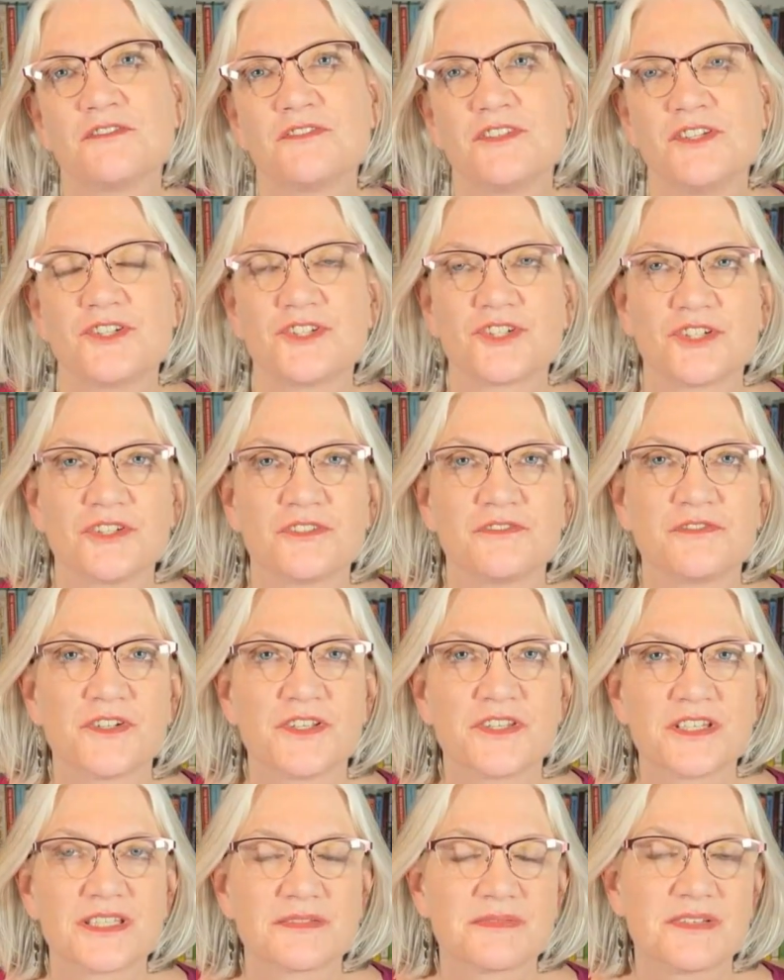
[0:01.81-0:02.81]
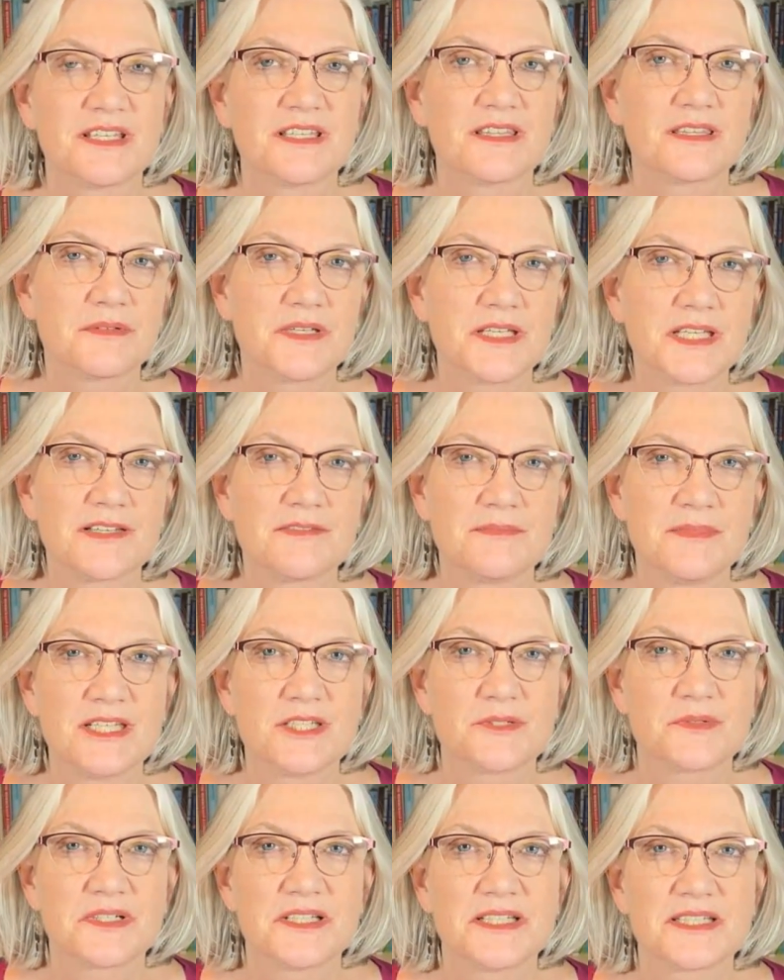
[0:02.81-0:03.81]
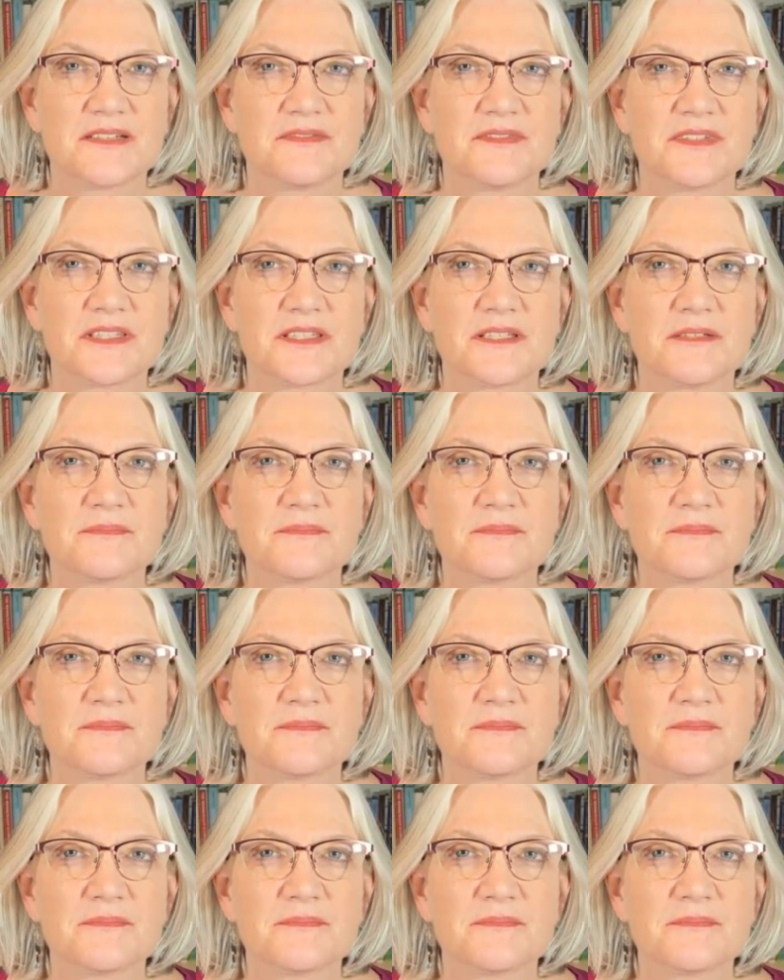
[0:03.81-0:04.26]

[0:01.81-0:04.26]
Future for this week, the week of May 27th.